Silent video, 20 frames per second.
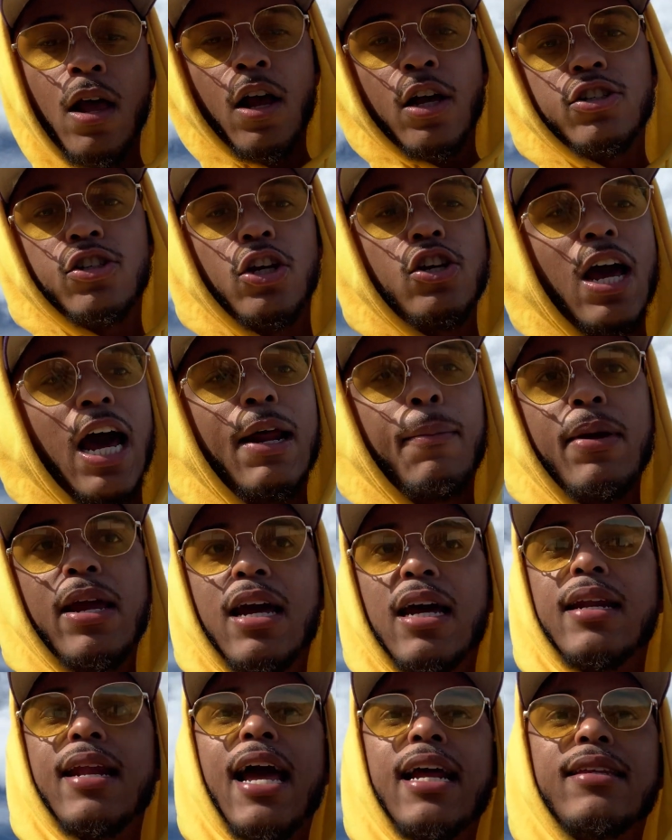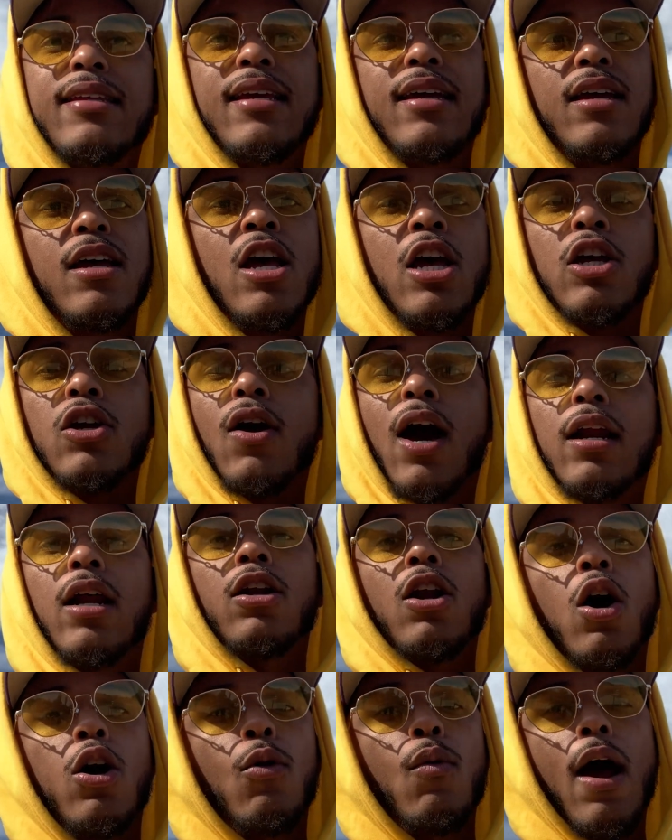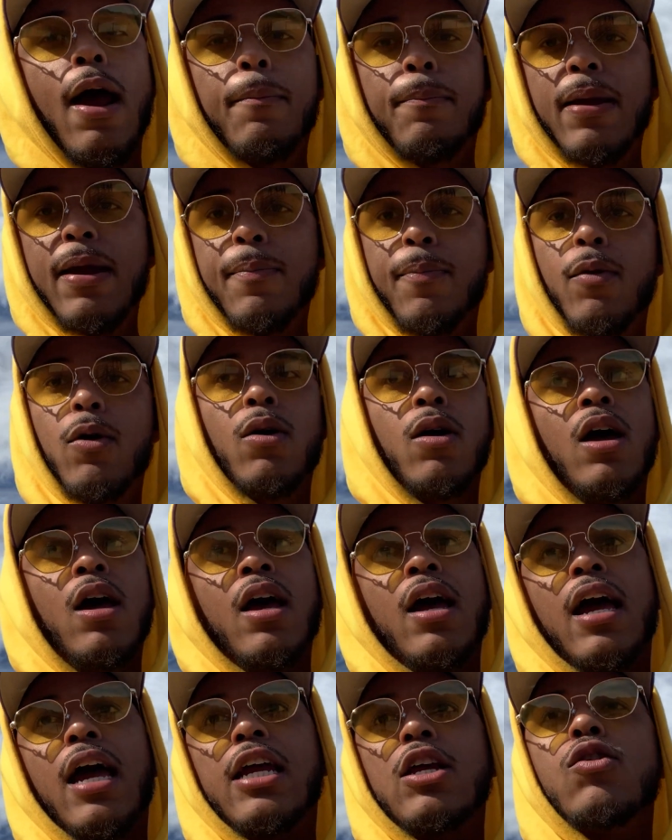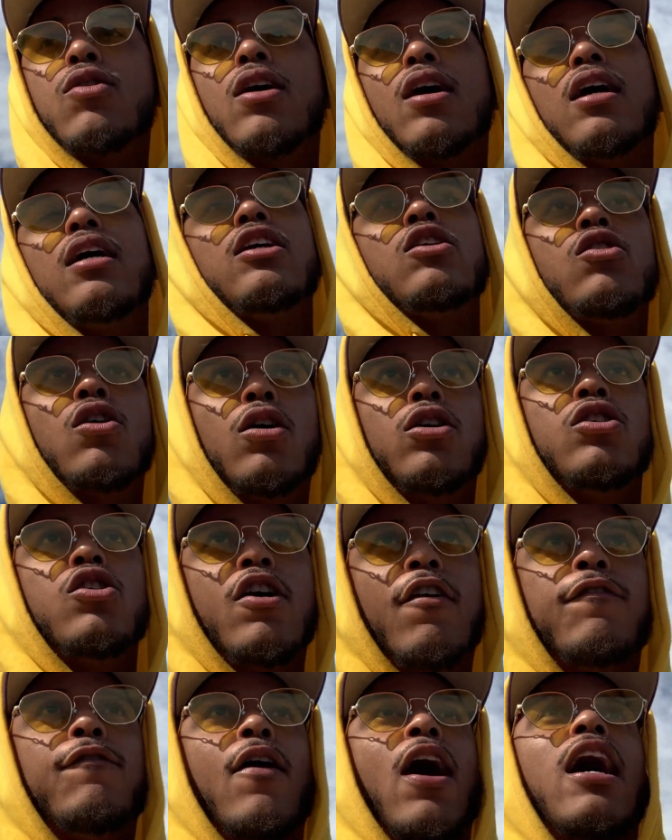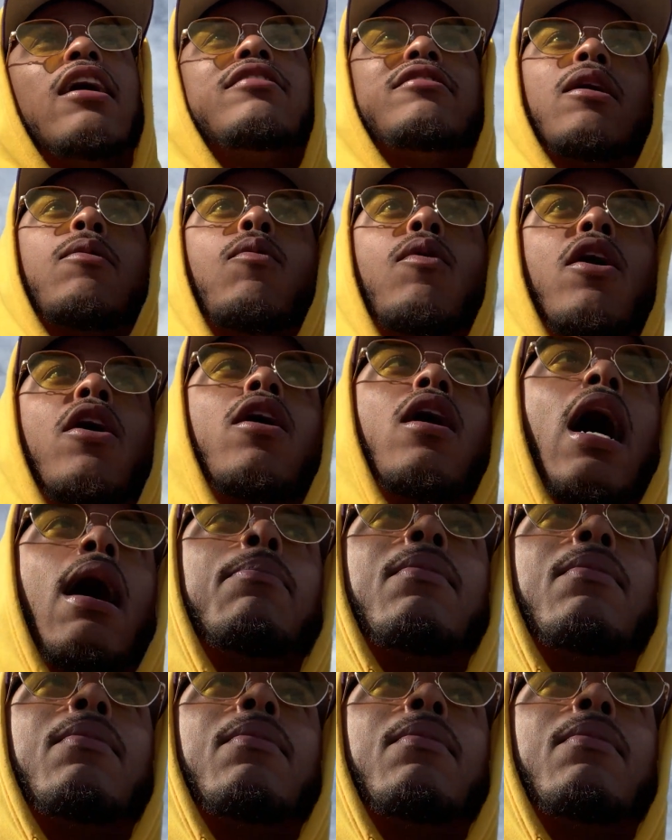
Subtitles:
So you gotta be connected, you gotta know the right people, and you could find somewhere. I'm